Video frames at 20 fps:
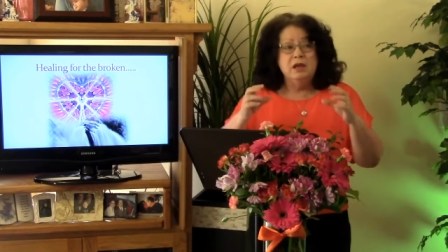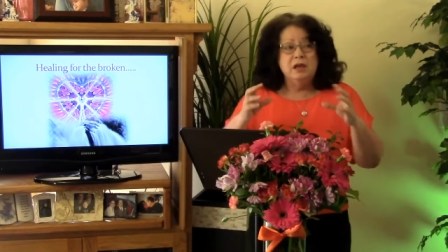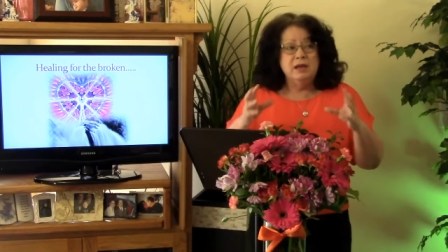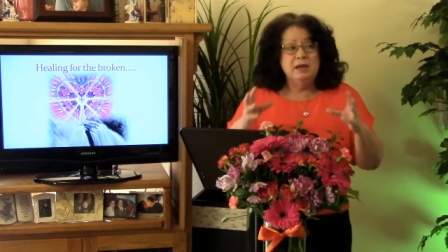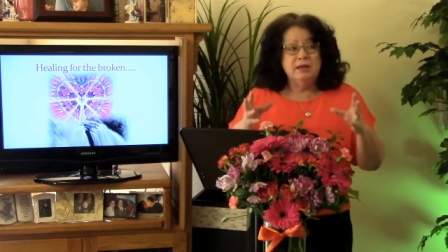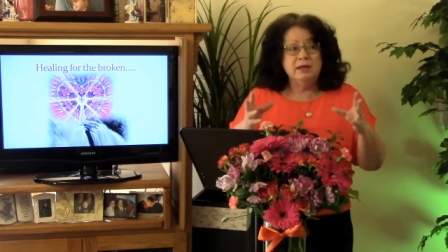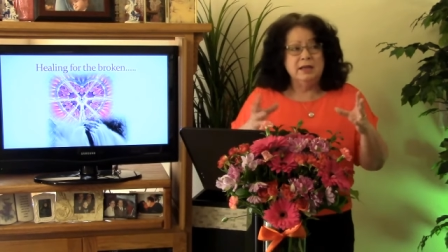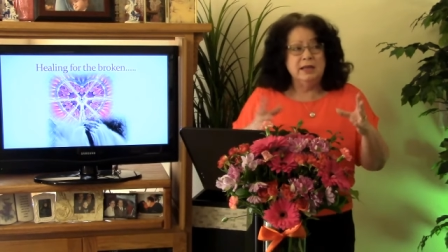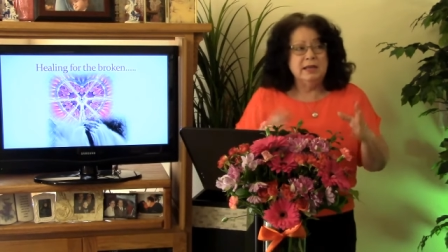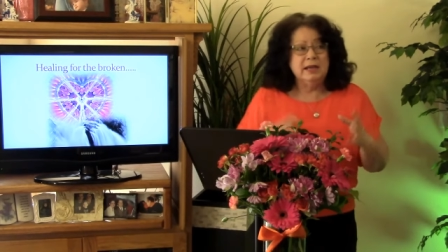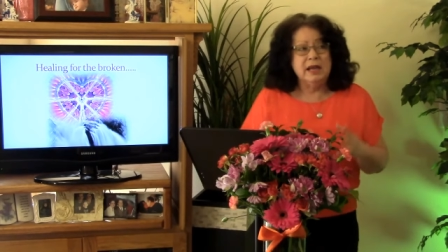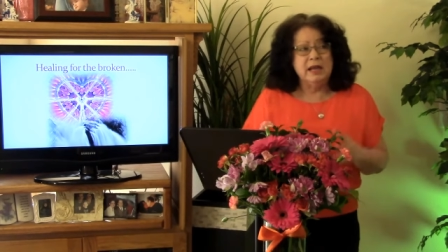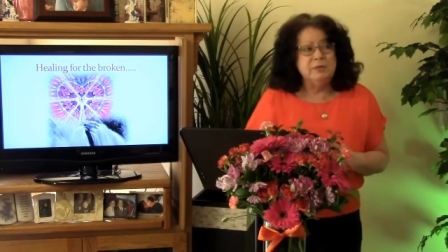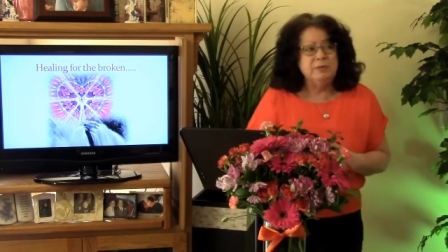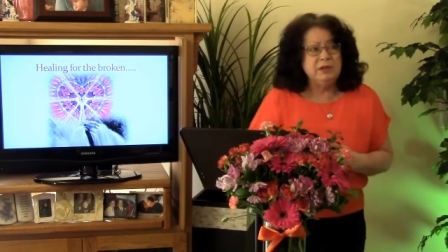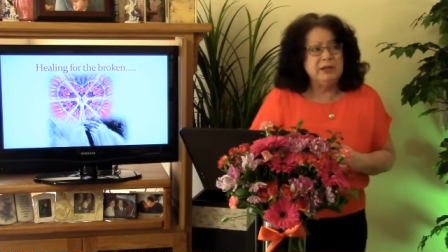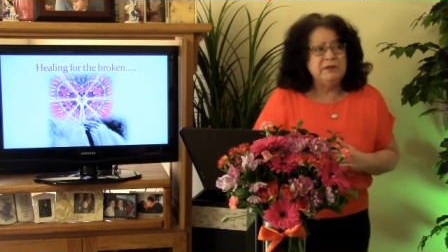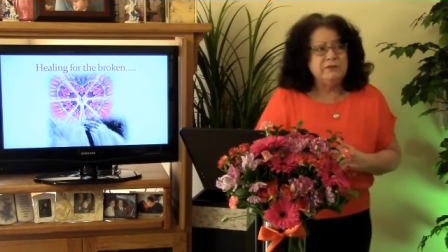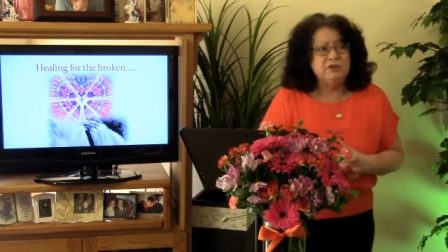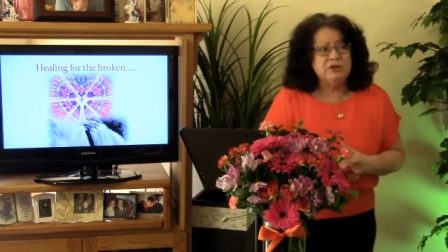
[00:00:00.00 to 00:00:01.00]
and and I
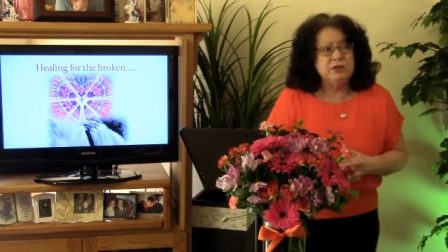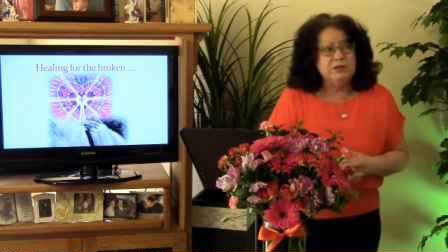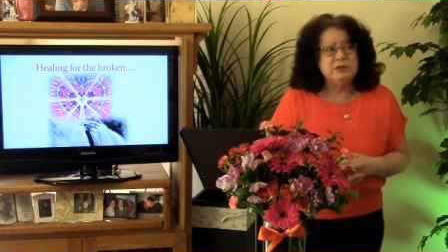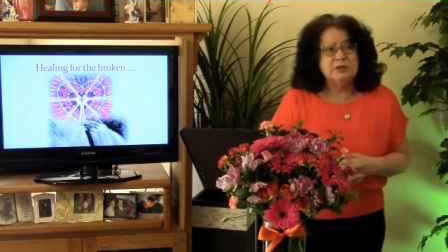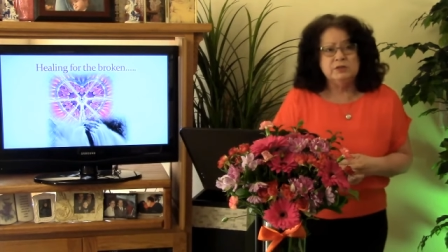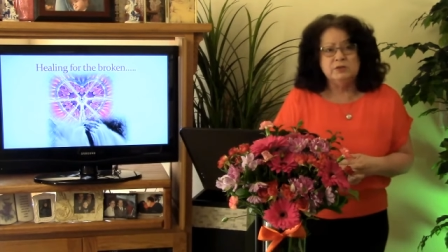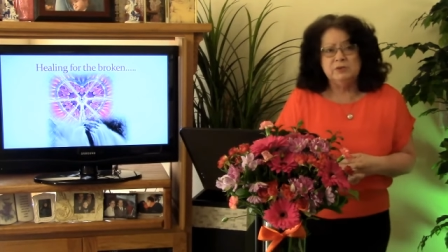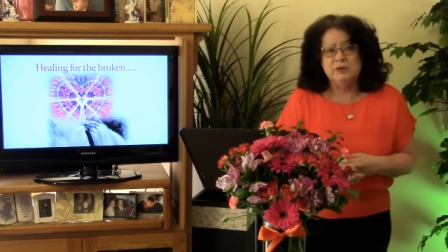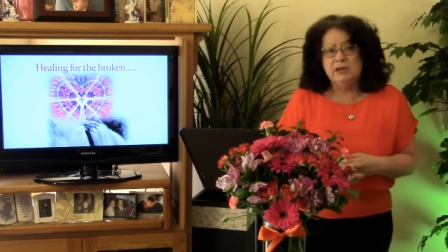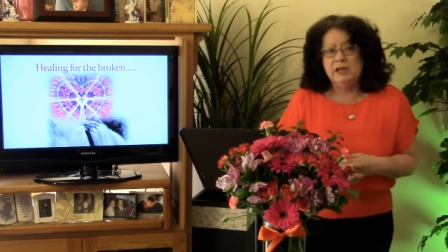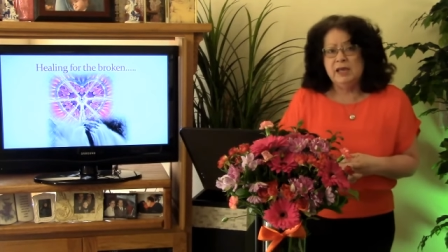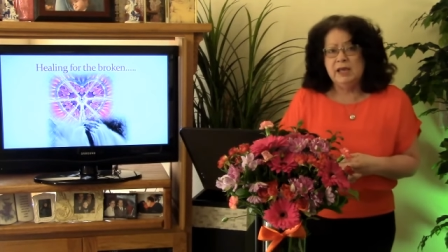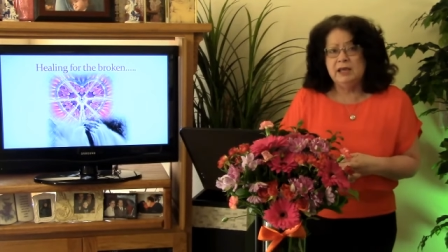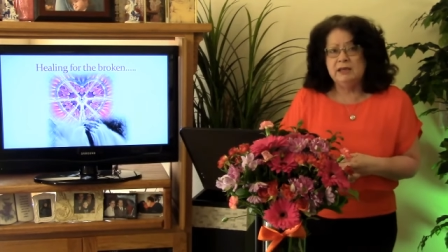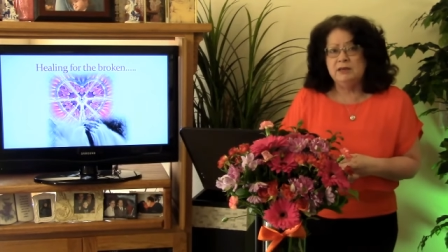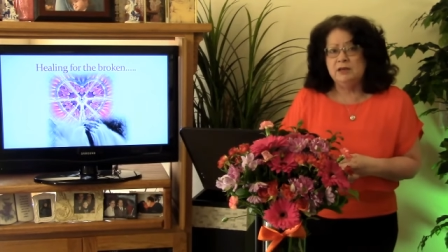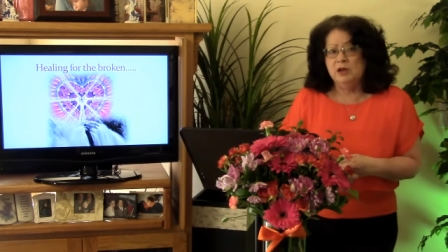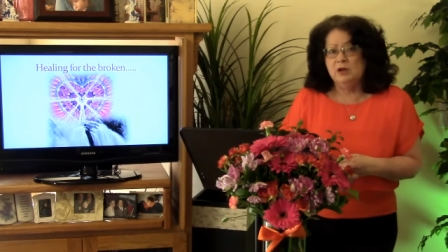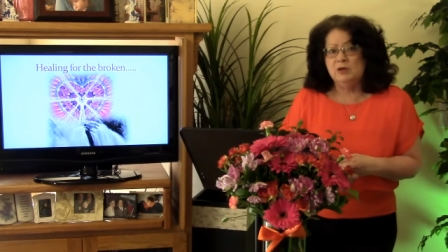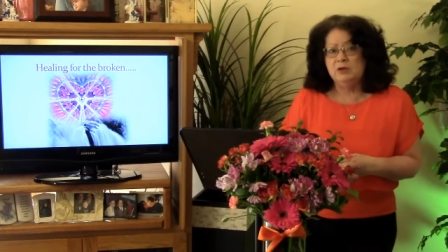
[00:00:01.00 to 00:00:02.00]
believe Jesus really
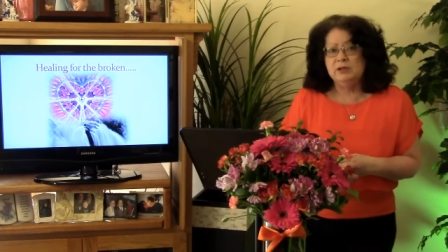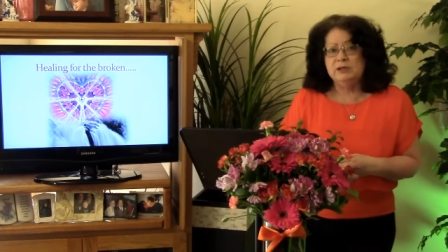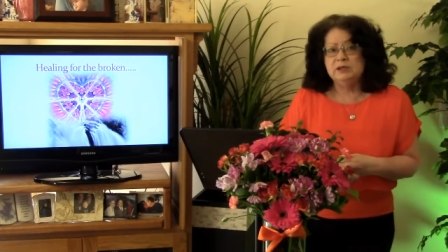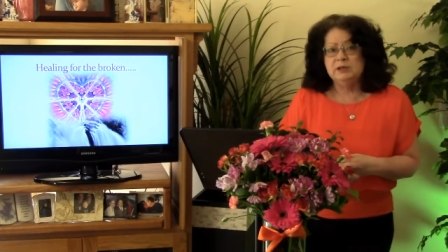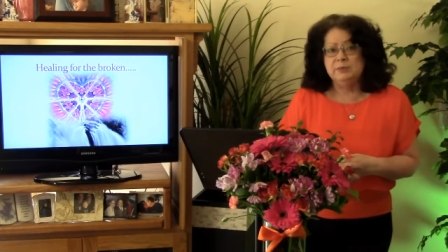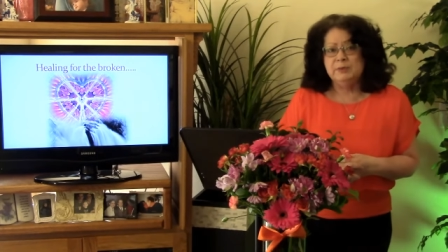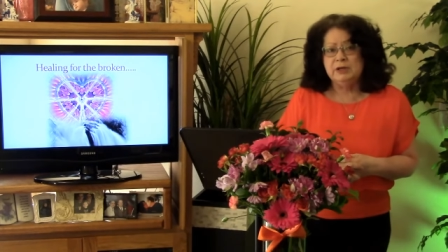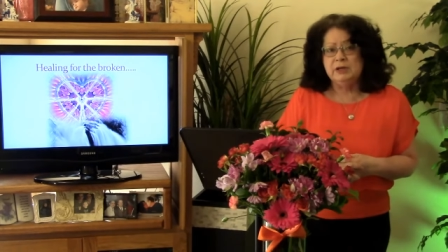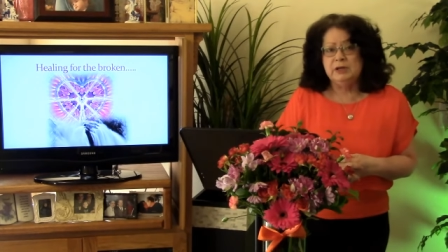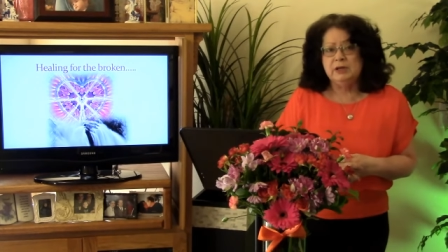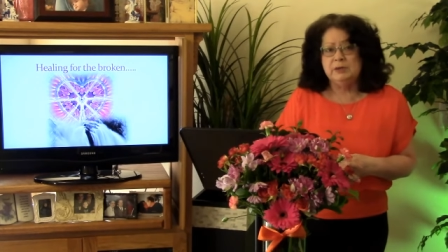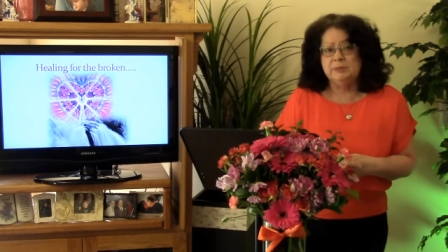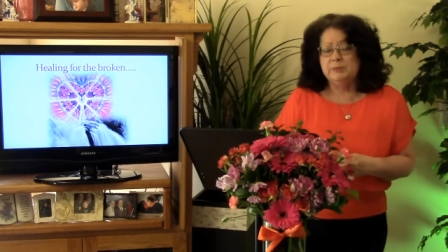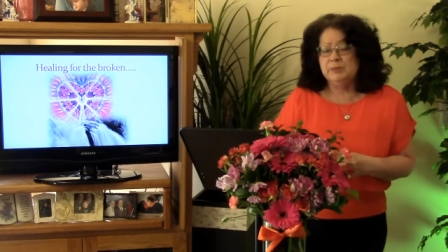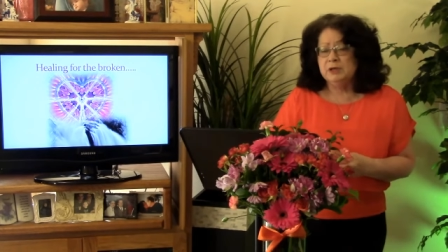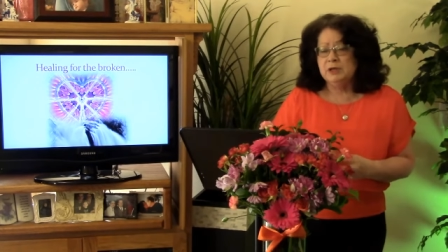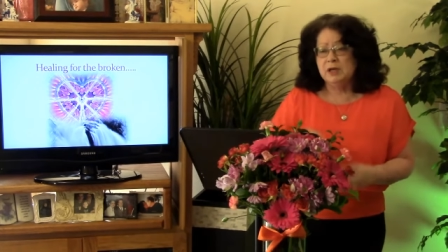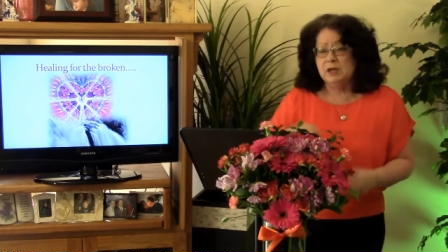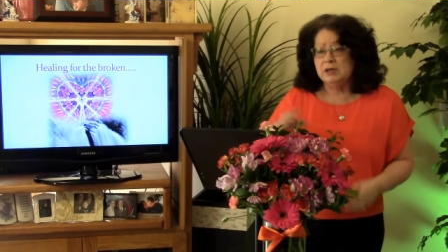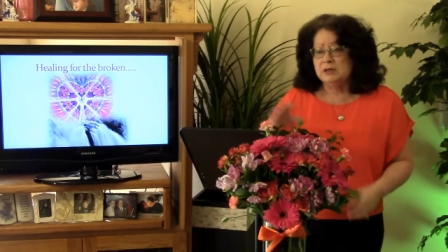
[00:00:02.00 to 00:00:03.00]
had the Holy Spirit
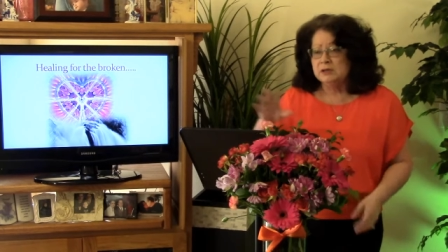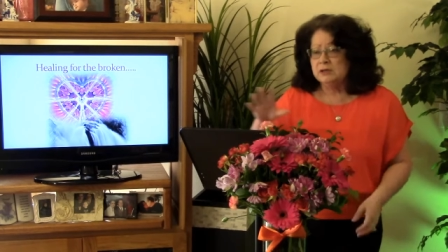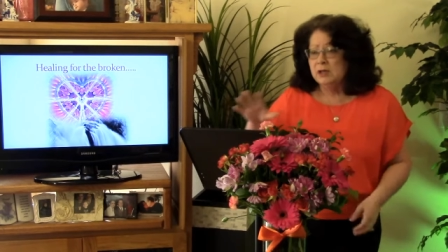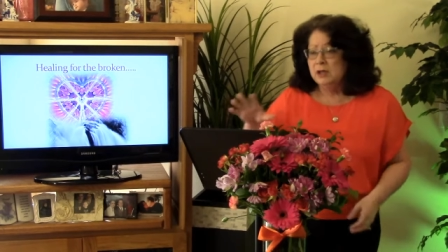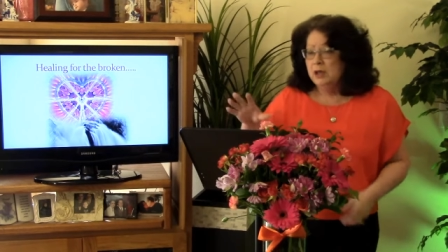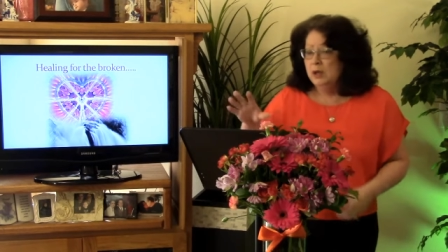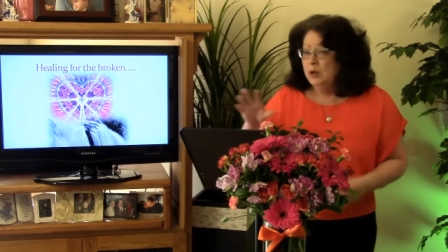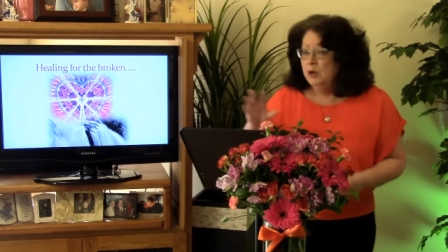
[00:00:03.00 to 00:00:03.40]
because